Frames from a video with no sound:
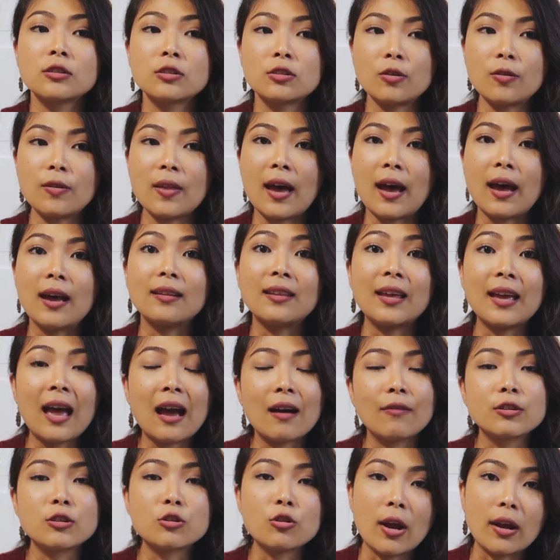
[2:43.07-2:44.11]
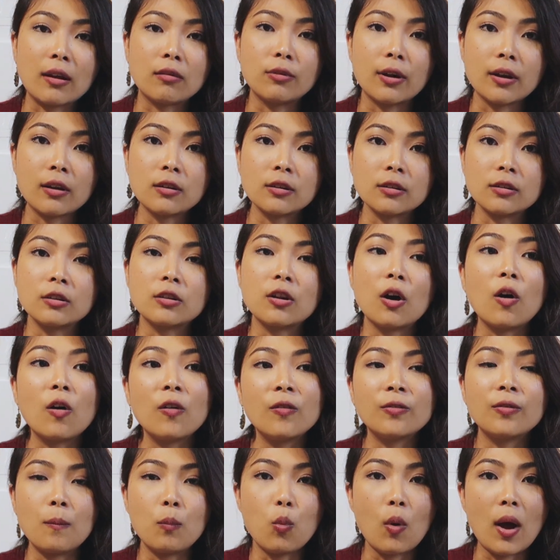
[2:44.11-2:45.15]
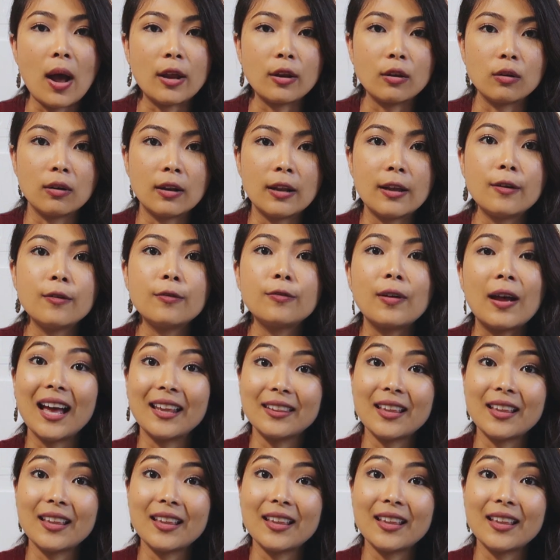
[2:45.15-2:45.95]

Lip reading: so that they have a track record of where you live,